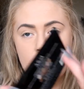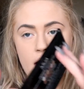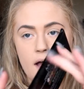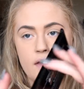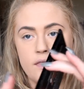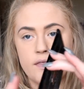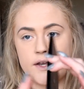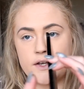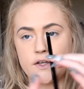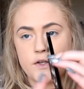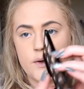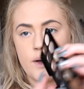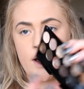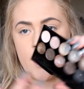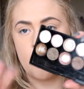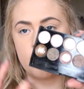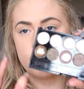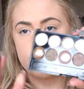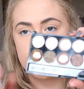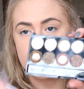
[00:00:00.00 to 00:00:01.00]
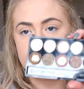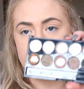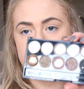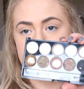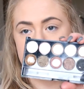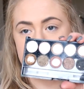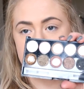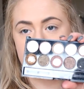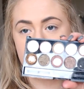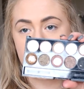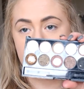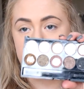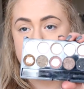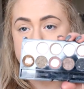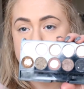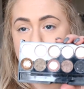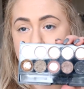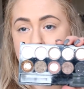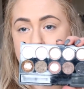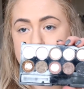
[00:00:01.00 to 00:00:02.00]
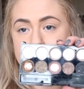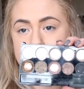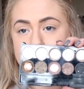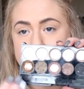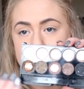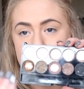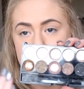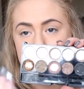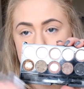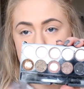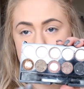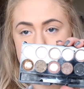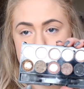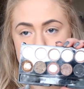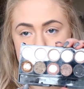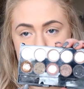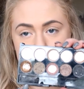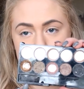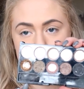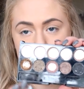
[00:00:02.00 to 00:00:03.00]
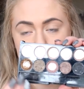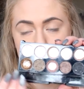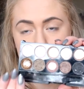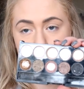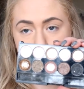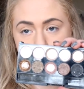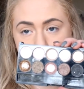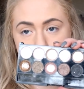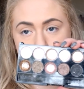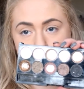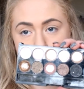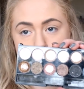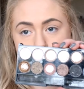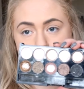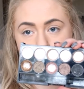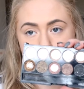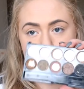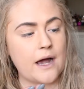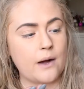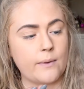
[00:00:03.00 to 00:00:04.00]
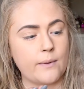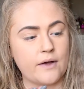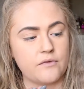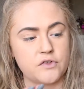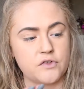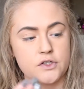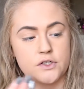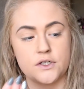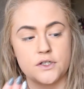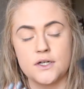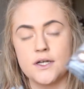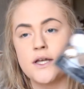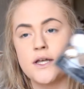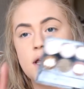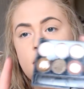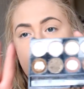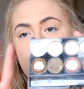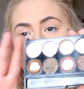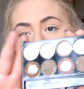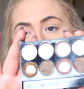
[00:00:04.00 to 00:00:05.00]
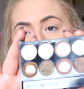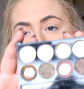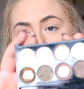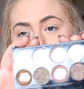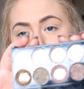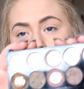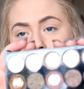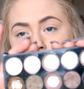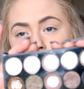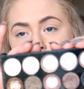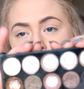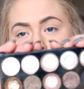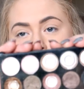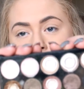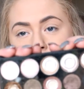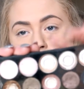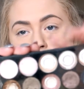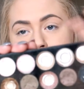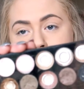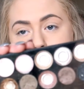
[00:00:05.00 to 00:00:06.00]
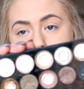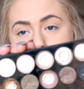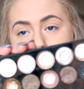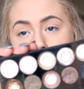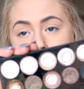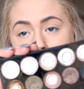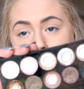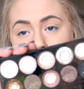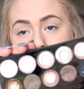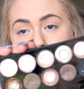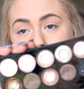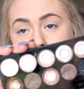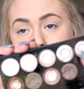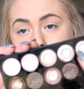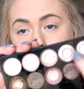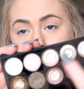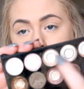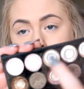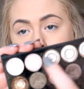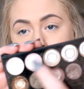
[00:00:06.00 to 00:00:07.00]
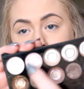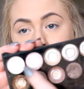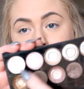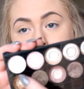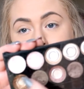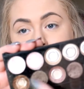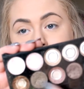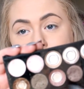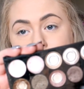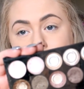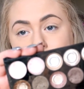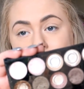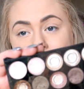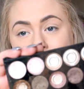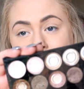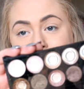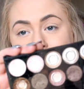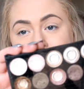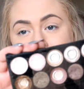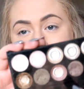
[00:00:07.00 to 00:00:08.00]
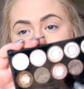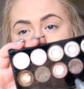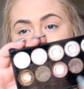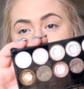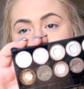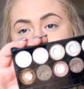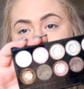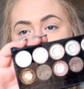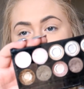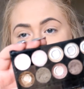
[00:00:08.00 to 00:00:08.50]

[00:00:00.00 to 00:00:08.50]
and then you have a mixture of matte and shimmery colours. However, as you can see, I've hit pan on most of these, so